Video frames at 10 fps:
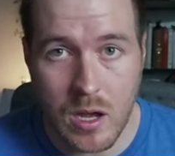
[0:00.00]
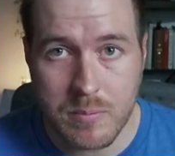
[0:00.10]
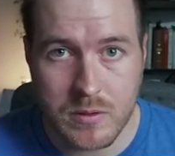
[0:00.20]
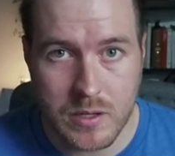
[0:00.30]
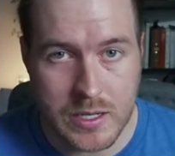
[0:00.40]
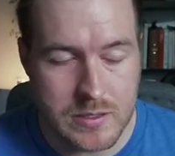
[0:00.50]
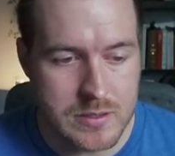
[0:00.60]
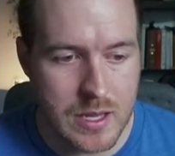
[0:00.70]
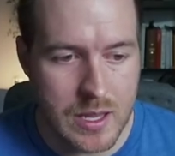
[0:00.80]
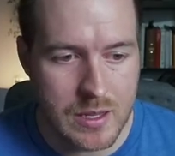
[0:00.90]

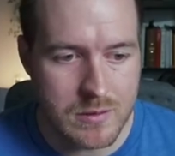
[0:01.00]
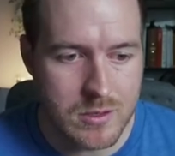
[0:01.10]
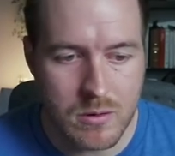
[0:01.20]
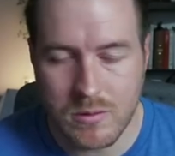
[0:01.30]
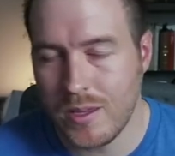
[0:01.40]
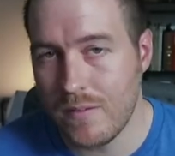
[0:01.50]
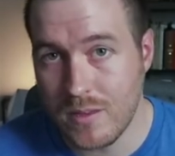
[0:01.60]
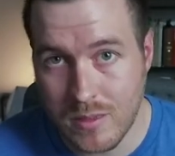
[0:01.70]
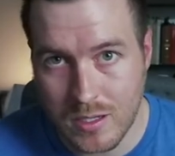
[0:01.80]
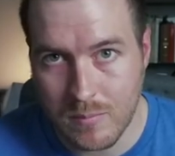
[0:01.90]
upgrades and you don't really have
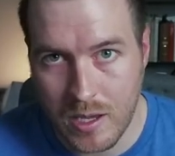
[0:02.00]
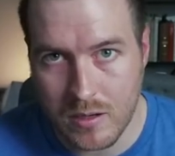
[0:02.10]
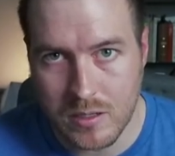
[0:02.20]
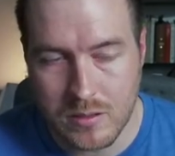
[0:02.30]
to think about it.